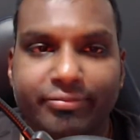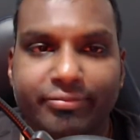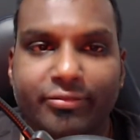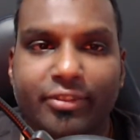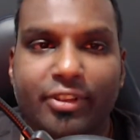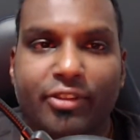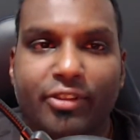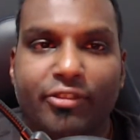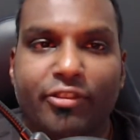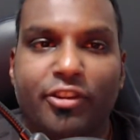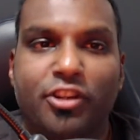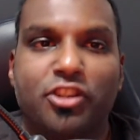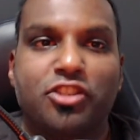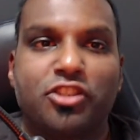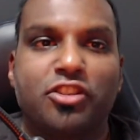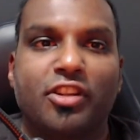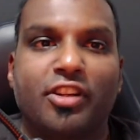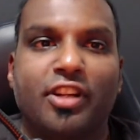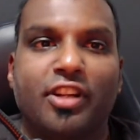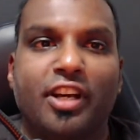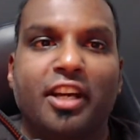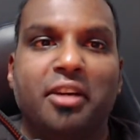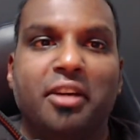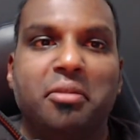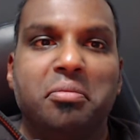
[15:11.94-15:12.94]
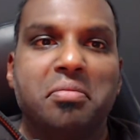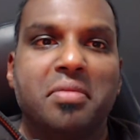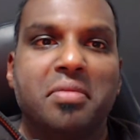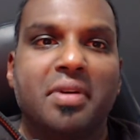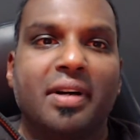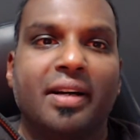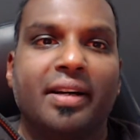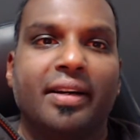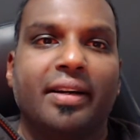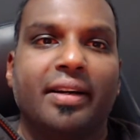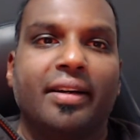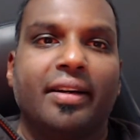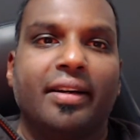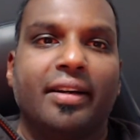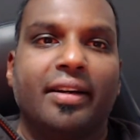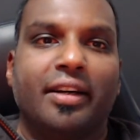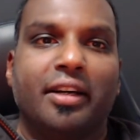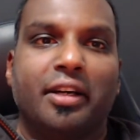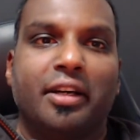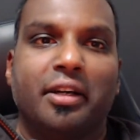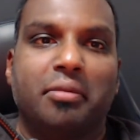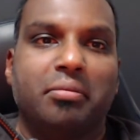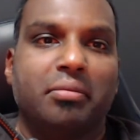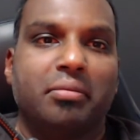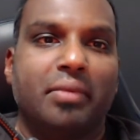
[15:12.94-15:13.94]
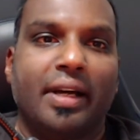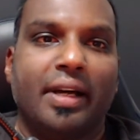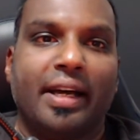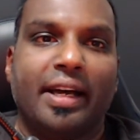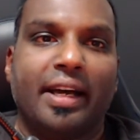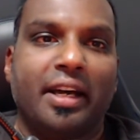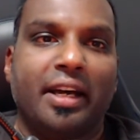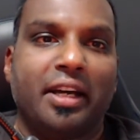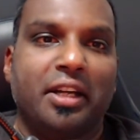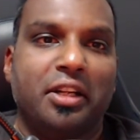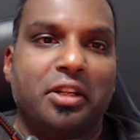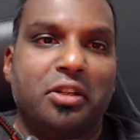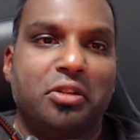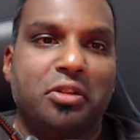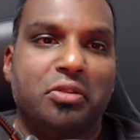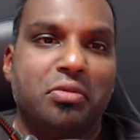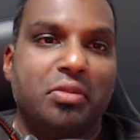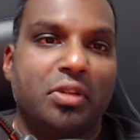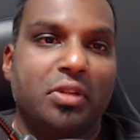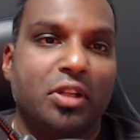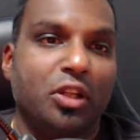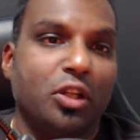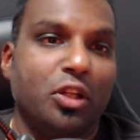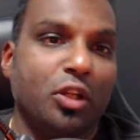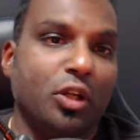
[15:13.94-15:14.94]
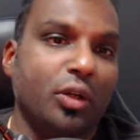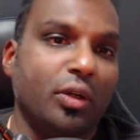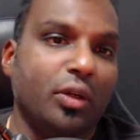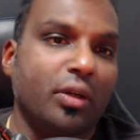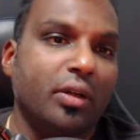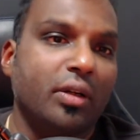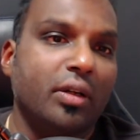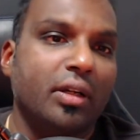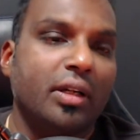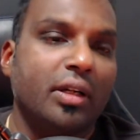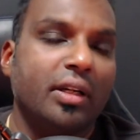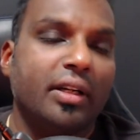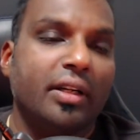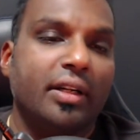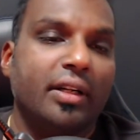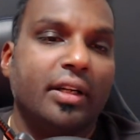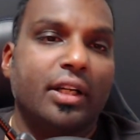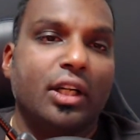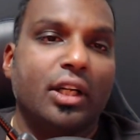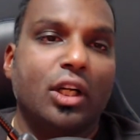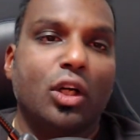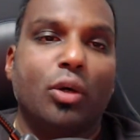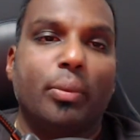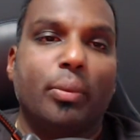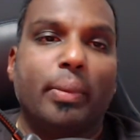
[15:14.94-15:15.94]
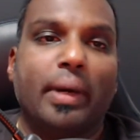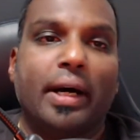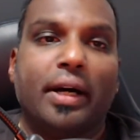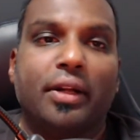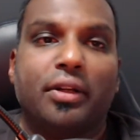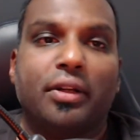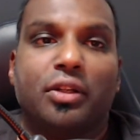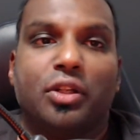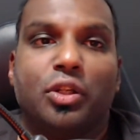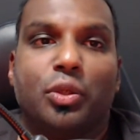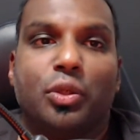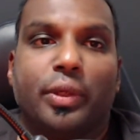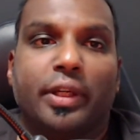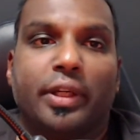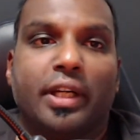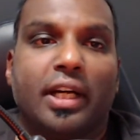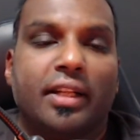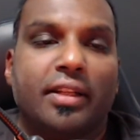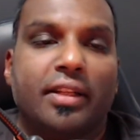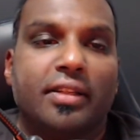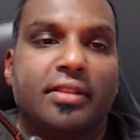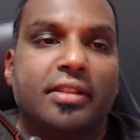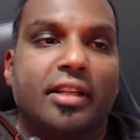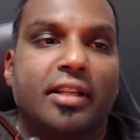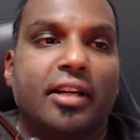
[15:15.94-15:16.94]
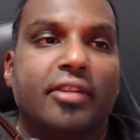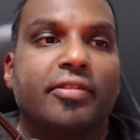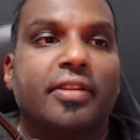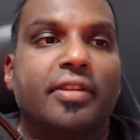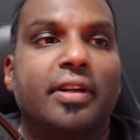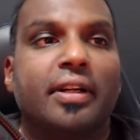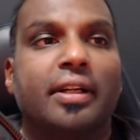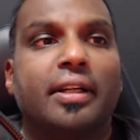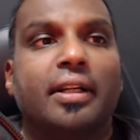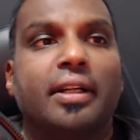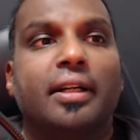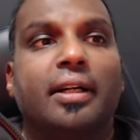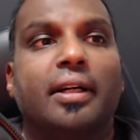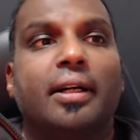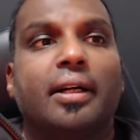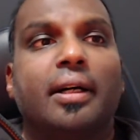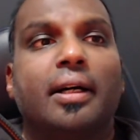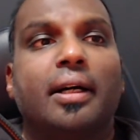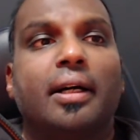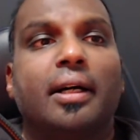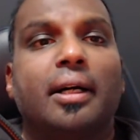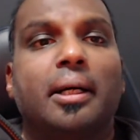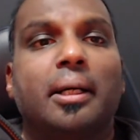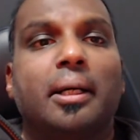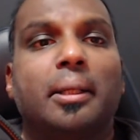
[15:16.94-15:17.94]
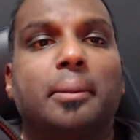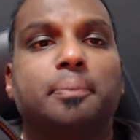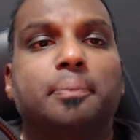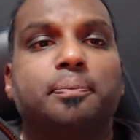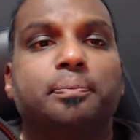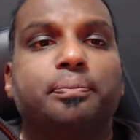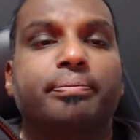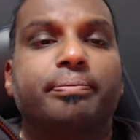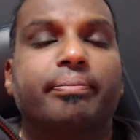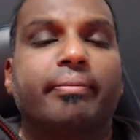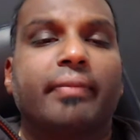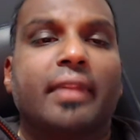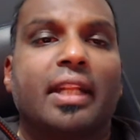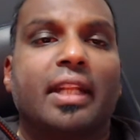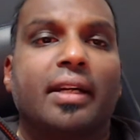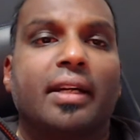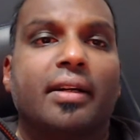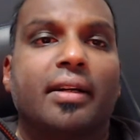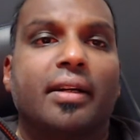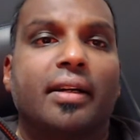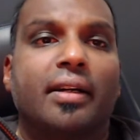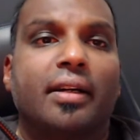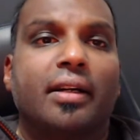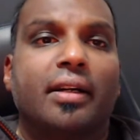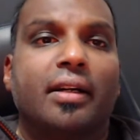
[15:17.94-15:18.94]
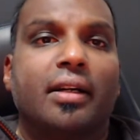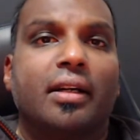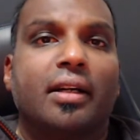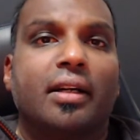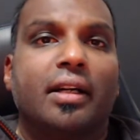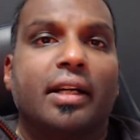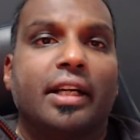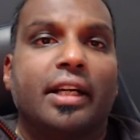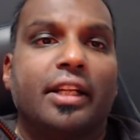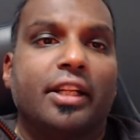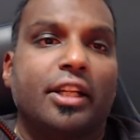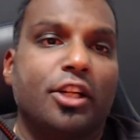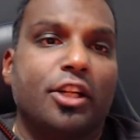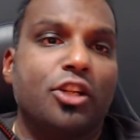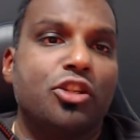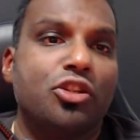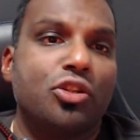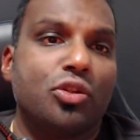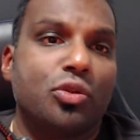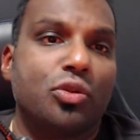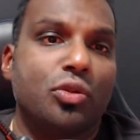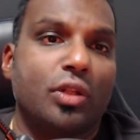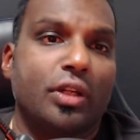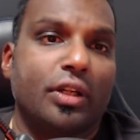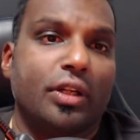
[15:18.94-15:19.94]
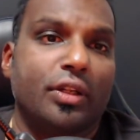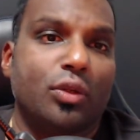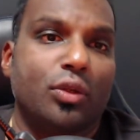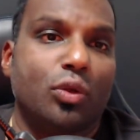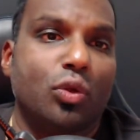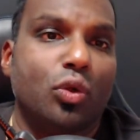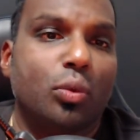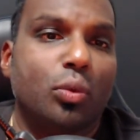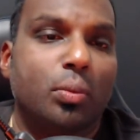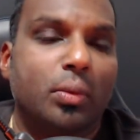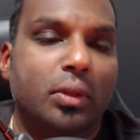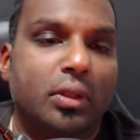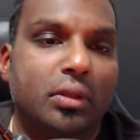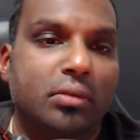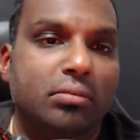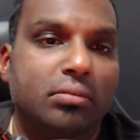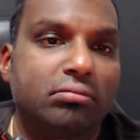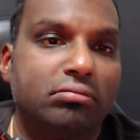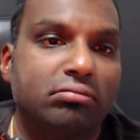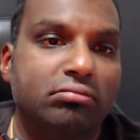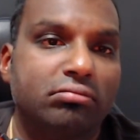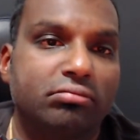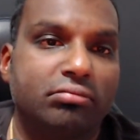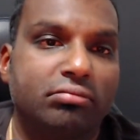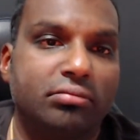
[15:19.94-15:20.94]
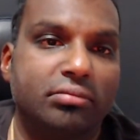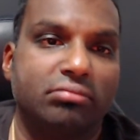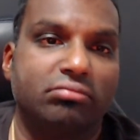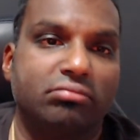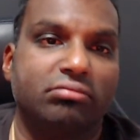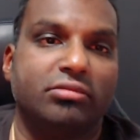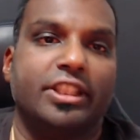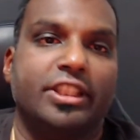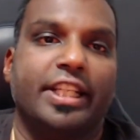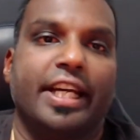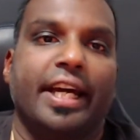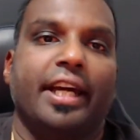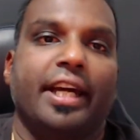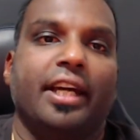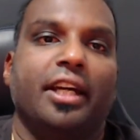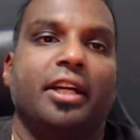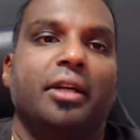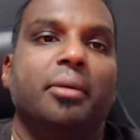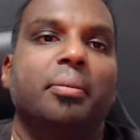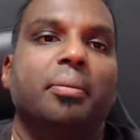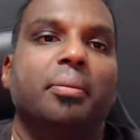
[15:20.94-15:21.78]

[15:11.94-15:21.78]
finish the day, and go about doing other stuff. In addition to the normal day,